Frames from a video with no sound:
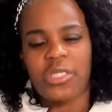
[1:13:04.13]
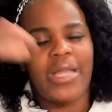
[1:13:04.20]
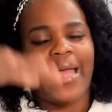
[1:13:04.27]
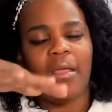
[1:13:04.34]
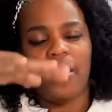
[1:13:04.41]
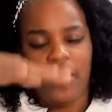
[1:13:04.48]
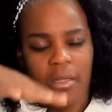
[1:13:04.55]

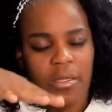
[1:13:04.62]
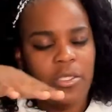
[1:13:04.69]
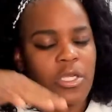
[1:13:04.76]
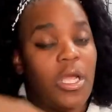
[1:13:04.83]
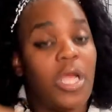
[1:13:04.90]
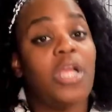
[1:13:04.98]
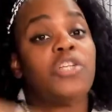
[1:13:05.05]
Like,
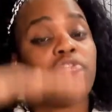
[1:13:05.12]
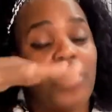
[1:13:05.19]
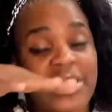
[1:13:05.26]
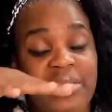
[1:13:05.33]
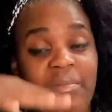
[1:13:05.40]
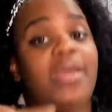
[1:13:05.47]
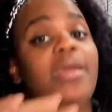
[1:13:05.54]

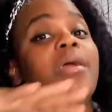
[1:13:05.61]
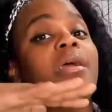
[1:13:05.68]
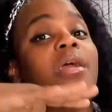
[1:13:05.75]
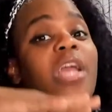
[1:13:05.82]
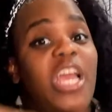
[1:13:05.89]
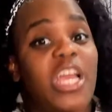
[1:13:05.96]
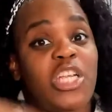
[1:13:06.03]
trust me,
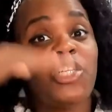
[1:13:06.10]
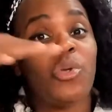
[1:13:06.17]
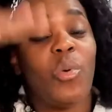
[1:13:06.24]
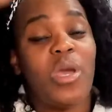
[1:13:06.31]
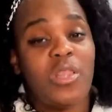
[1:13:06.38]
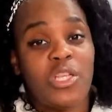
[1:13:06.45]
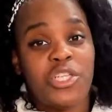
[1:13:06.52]

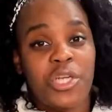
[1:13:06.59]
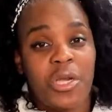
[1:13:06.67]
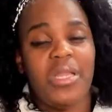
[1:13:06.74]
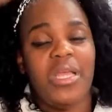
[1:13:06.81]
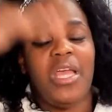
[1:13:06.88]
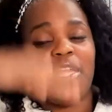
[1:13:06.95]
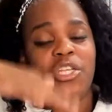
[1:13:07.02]
enjoy the
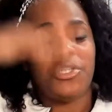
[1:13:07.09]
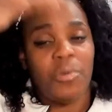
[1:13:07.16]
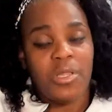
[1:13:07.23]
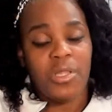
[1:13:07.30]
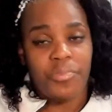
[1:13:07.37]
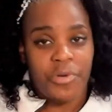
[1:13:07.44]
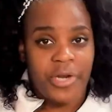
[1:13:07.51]
journey, enjoy
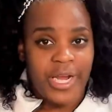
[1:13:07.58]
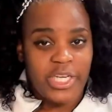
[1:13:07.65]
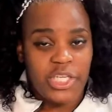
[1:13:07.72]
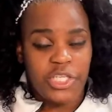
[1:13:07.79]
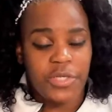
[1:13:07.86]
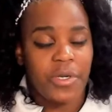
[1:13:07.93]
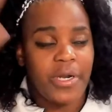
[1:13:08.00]
the
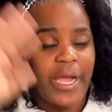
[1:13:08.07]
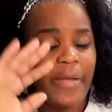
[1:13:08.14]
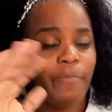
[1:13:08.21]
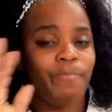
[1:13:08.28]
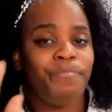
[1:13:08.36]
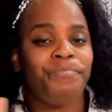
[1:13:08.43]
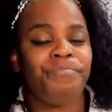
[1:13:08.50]
progression, all
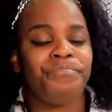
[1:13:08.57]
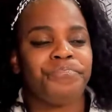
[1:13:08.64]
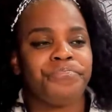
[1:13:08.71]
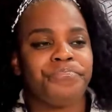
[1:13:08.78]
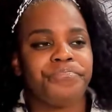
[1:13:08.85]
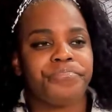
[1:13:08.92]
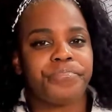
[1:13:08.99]
right?
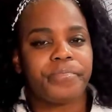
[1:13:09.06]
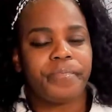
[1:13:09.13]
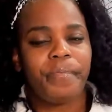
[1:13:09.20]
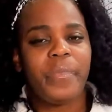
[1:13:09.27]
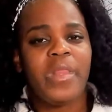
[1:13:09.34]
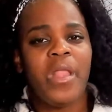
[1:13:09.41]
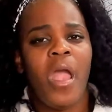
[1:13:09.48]

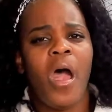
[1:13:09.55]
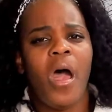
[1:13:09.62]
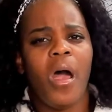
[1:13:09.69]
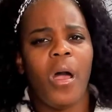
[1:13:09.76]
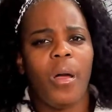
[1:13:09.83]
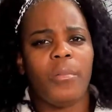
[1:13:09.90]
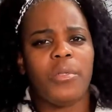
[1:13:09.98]

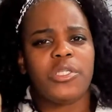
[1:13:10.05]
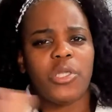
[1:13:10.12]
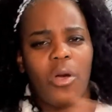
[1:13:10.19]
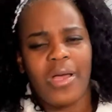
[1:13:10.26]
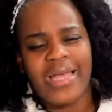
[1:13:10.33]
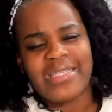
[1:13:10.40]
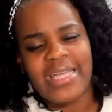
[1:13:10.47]
So
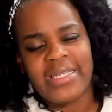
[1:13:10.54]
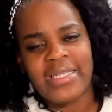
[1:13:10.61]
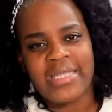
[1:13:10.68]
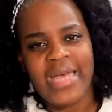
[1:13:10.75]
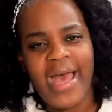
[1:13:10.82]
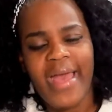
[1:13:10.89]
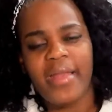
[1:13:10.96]
like I said,
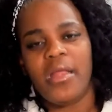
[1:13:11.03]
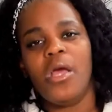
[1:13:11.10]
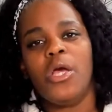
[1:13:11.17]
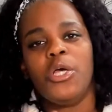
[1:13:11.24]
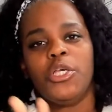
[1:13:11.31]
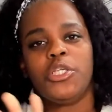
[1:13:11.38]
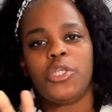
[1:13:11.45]
design.
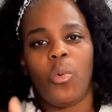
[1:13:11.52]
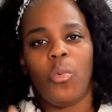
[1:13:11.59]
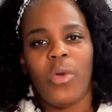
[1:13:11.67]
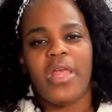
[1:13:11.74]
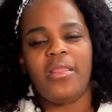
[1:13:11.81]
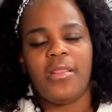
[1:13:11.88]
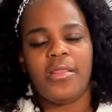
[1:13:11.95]
So
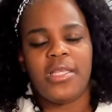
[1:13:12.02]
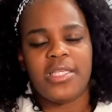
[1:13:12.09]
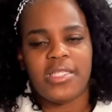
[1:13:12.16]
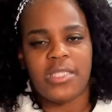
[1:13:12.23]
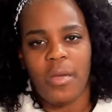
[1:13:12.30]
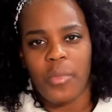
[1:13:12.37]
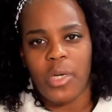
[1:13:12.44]
with the
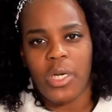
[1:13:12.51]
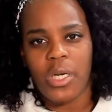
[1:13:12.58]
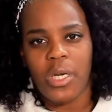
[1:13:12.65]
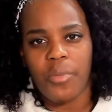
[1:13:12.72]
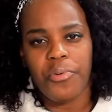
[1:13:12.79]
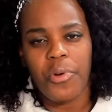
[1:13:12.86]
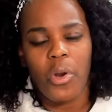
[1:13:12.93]

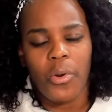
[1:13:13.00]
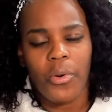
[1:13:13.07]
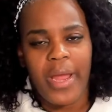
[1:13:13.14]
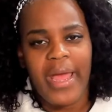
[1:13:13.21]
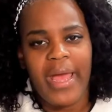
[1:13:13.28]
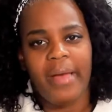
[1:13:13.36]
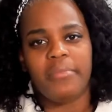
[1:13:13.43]
summer
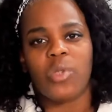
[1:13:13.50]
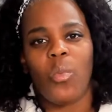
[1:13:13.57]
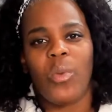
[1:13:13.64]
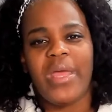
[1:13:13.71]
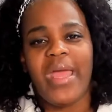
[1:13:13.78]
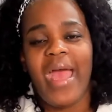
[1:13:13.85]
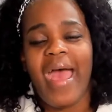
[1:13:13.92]
programs,
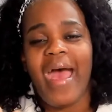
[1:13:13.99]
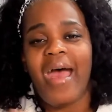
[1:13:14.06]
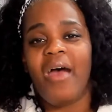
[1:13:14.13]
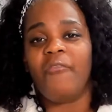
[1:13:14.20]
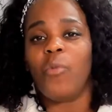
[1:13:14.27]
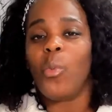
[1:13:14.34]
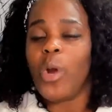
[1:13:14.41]
we
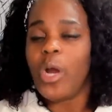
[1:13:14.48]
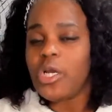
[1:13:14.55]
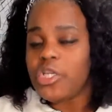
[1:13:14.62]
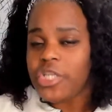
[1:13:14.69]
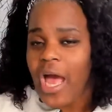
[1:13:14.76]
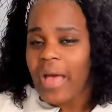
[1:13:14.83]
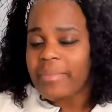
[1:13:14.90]
have
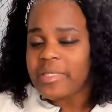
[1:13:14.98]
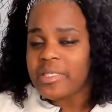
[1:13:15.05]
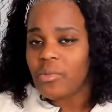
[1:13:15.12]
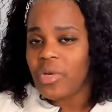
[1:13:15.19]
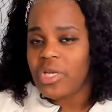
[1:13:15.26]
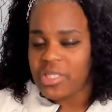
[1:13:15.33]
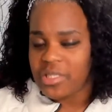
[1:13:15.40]
workshops,
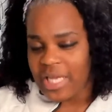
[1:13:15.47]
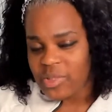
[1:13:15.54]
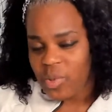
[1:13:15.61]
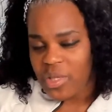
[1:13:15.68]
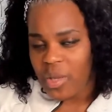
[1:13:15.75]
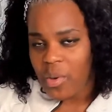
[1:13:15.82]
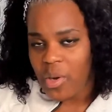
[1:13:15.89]
which that's
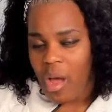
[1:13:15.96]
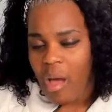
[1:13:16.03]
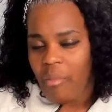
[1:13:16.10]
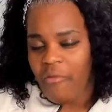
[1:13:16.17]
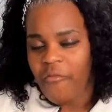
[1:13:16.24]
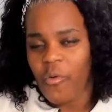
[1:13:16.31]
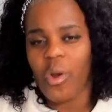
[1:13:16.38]
what they were called
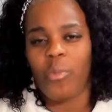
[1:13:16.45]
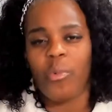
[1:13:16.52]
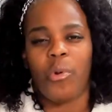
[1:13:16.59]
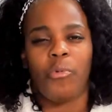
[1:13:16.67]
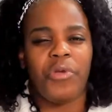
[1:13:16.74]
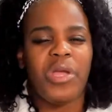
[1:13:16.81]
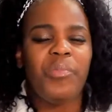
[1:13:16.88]
before. We're
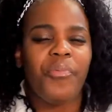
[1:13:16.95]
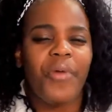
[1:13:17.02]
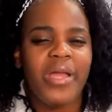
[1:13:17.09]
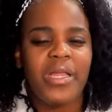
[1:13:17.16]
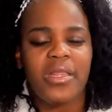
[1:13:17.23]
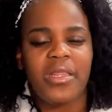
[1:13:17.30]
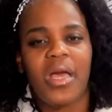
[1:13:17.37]

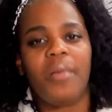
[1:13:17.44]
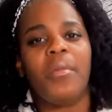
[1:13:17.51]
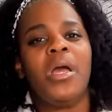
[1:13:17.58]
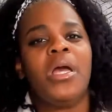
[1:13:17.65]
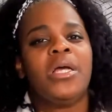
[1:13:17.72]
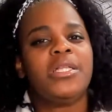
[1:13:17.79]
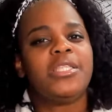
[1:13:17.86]
rebranding them
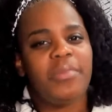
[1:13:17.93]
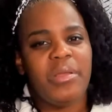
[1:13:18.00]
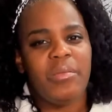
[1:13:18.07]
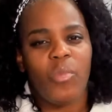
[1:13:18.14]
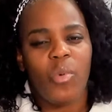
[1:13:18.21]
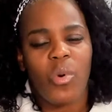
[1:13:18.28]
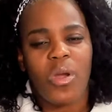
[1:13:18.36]
to be
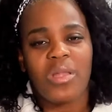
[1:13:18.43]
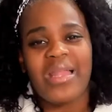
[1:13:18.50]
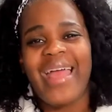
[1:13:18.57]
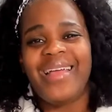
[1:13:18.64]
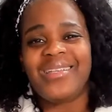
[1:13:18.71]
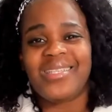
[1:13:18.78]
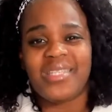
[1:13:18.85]
more
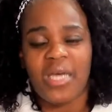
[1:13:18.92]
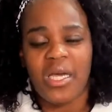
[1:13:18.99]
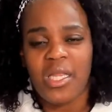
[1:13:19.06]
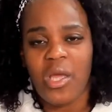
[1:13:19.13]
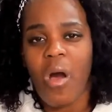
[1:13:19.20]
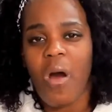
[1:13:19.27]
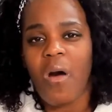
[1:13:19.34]
like study
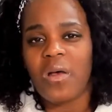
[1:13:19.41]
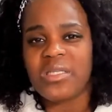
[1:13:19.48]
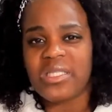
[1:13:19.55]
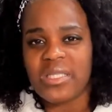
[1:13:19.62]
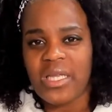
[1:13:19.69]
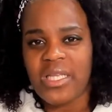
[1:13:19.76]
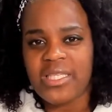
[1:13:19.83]
hall,
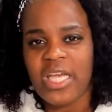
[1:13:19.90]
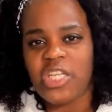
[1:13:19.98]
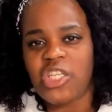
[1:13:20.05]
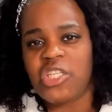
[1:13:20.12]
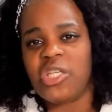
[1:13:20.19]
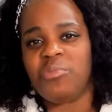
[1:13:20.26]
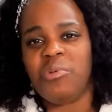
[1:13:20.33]
study
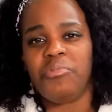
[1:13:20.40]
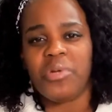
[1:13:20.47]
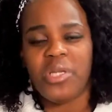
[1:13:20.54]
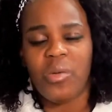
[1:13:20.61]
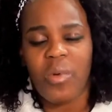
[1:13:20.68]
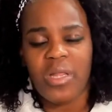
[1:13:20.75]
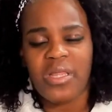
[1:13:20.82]
sessions, because we
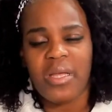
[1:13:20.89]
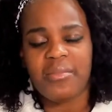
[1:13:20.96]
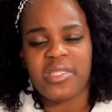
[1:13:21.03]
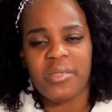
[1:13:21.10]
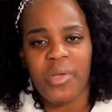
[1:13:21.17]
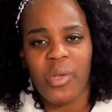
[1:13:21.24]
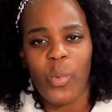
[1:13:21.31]
really want them
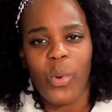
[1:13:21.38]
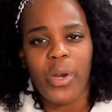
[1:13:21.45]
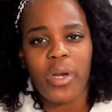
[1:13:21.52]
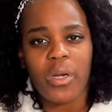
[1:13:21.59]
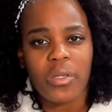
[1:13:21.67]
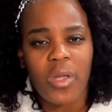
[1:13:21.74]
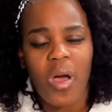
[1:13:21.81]
to be
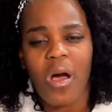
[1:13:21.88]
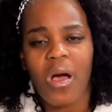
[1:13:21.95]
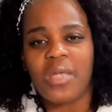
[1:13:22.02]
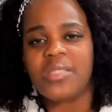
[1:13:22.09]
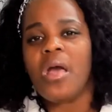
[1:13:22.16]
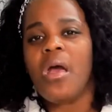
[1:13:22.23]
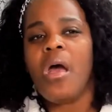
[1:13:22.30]
work-alongs.